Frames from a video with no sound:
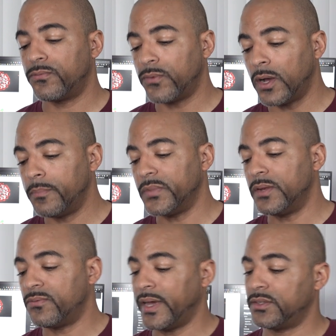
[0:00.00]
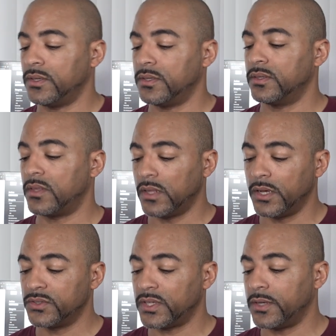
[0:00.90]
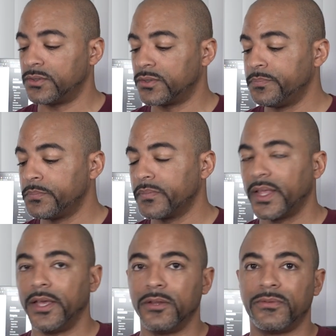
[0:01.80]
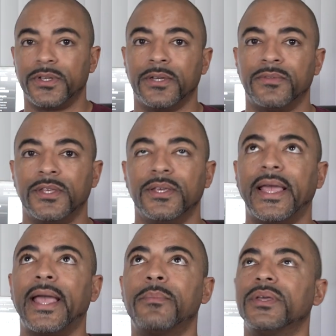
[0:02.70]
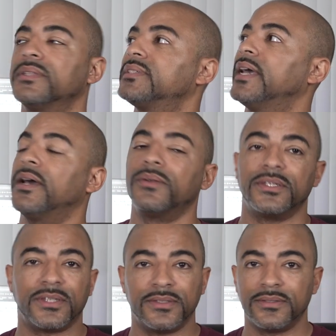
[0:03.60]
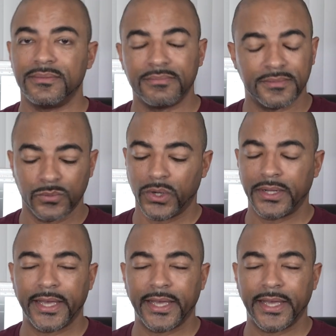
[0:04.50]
from infecting the lung cells. And forgive the ambient sound, we're in